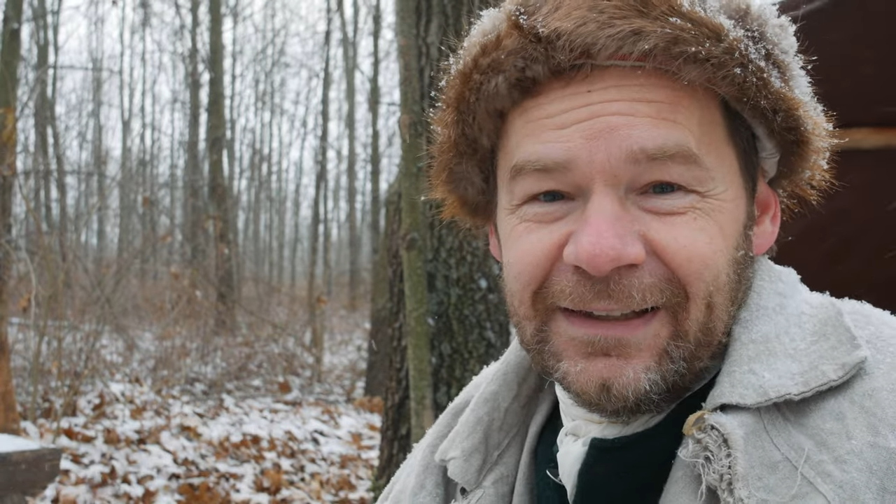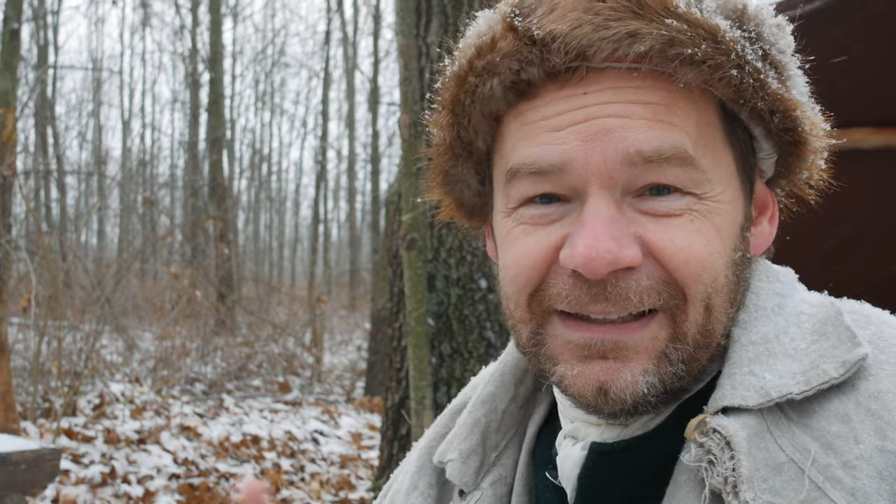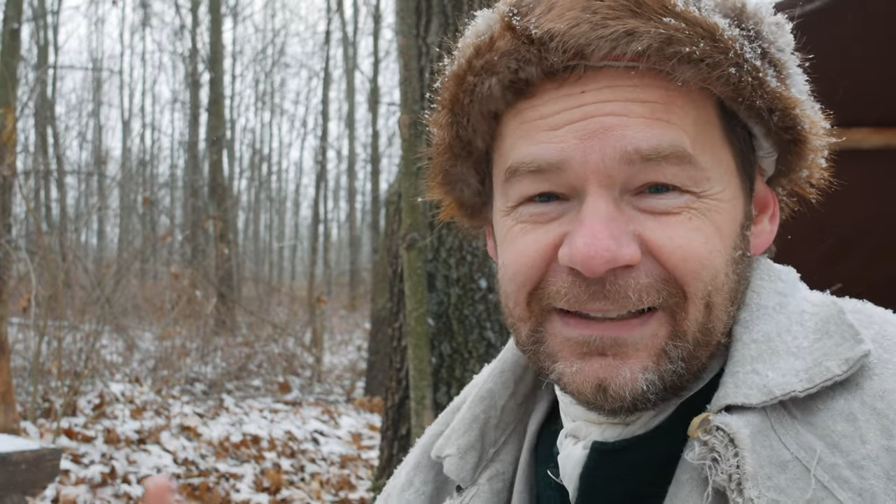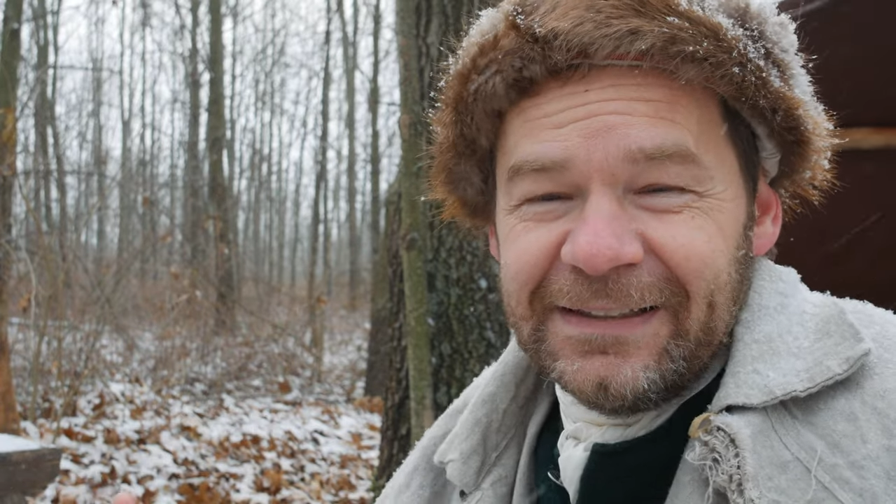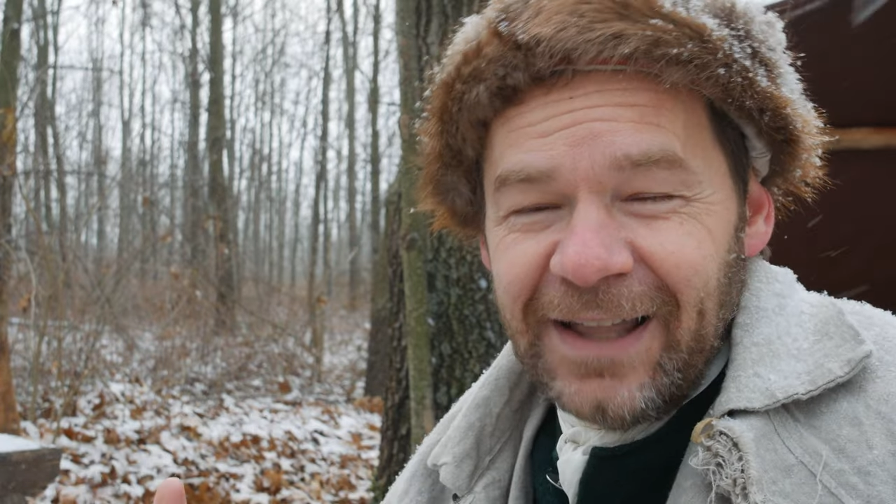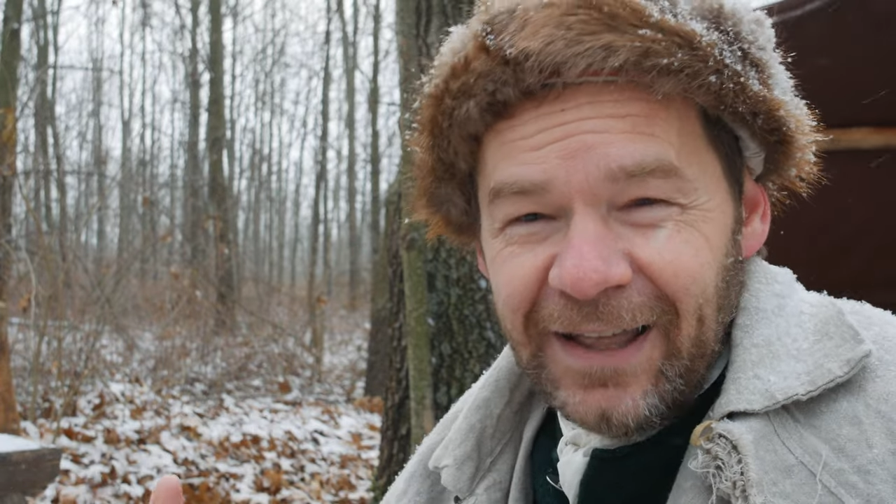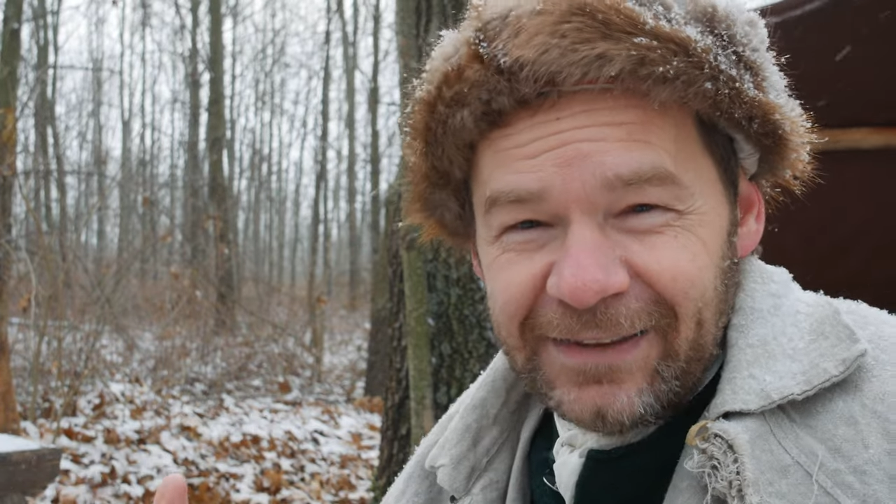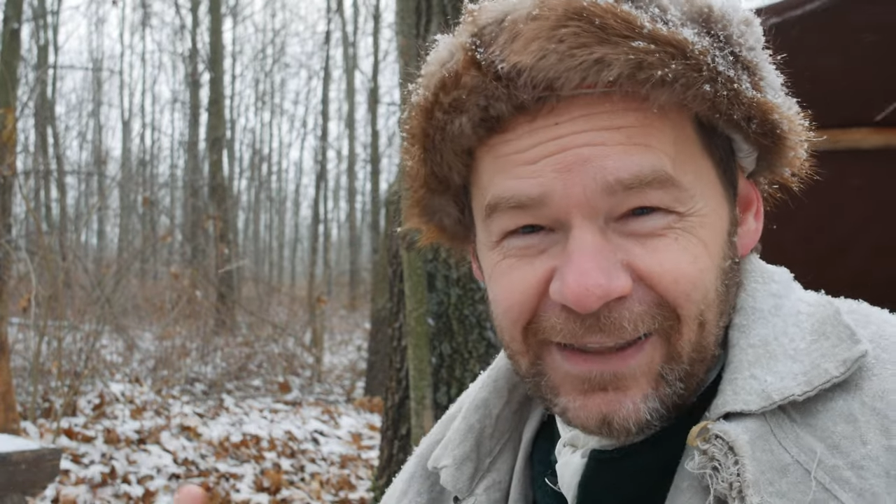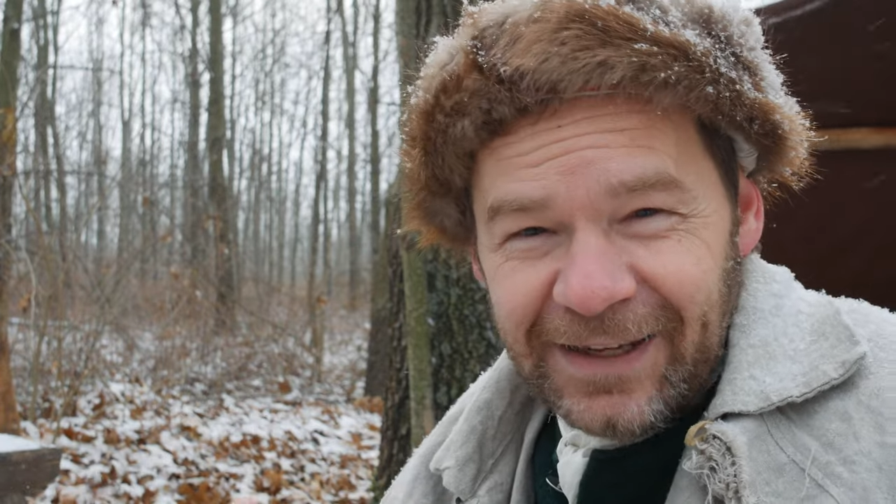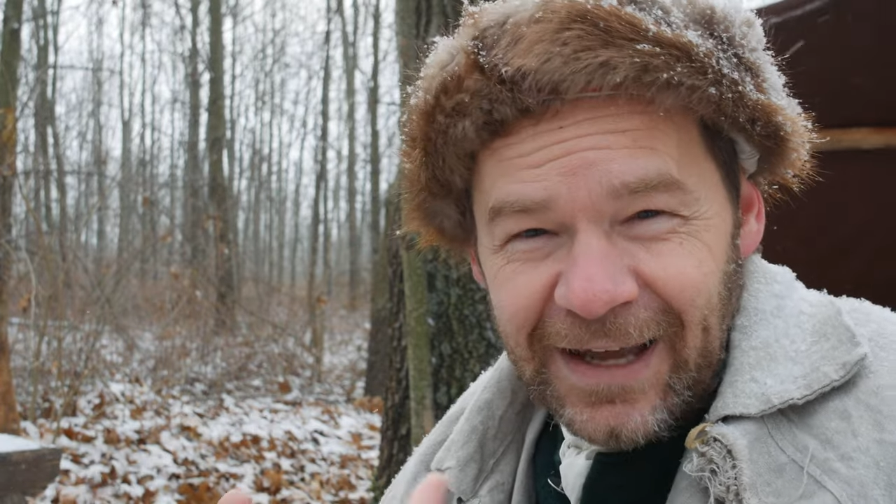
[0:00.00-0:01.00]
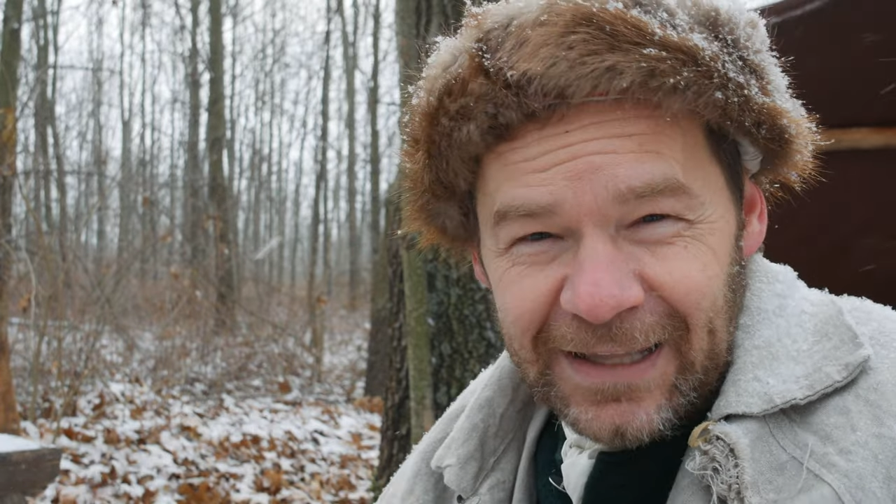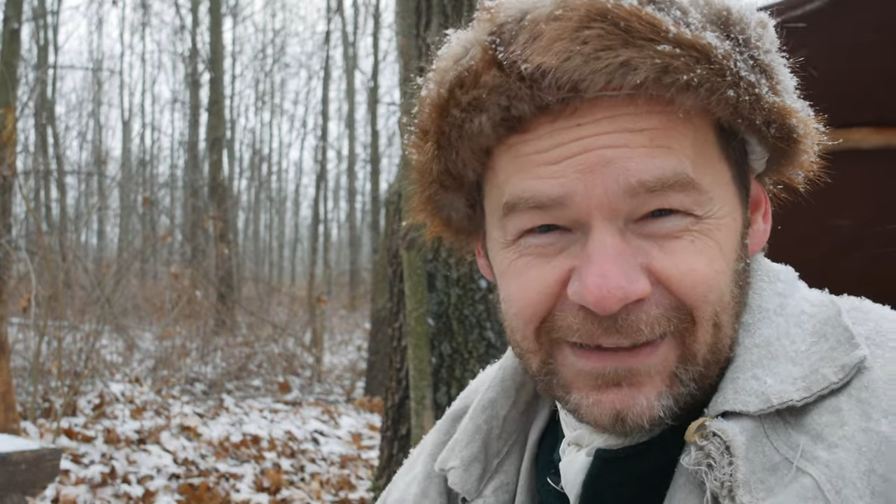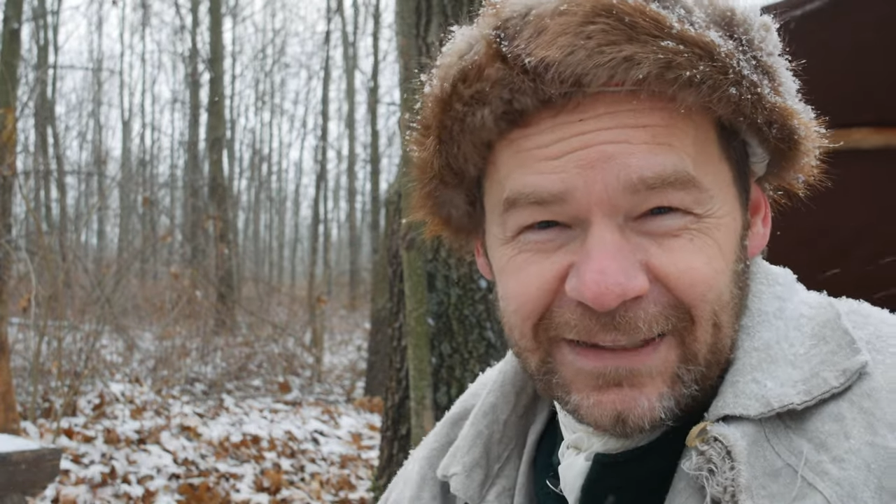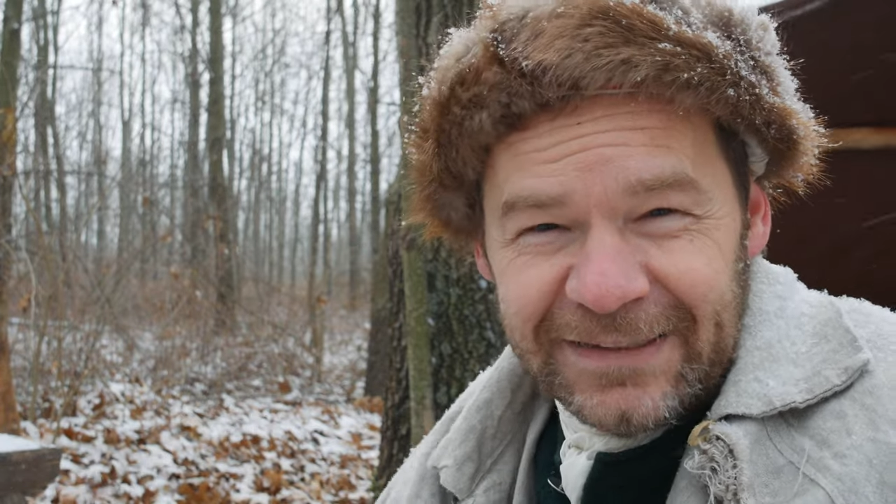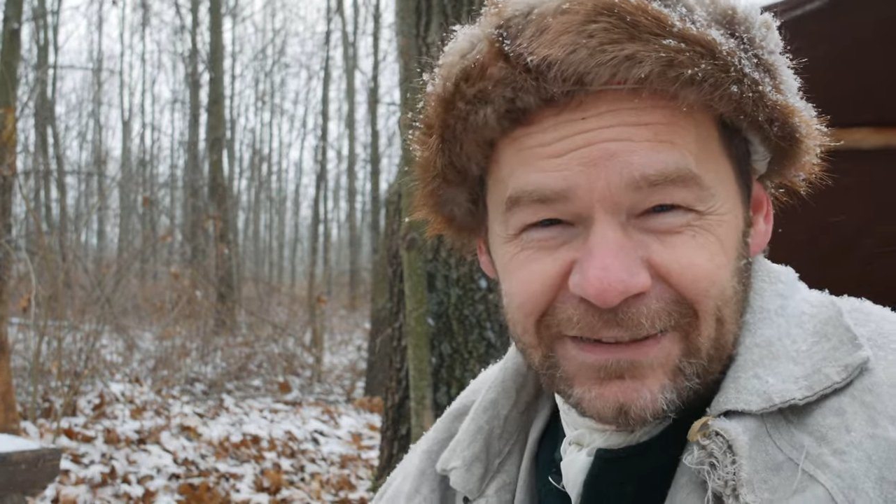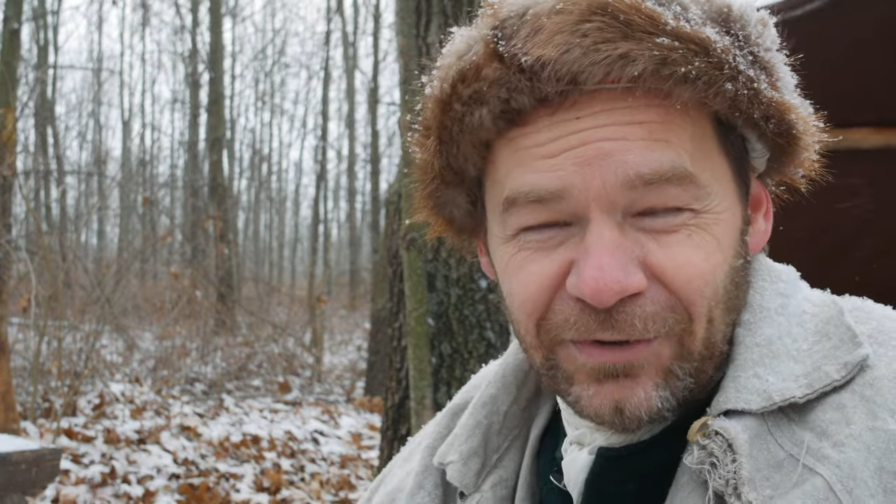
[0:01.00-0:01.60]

in the colonies,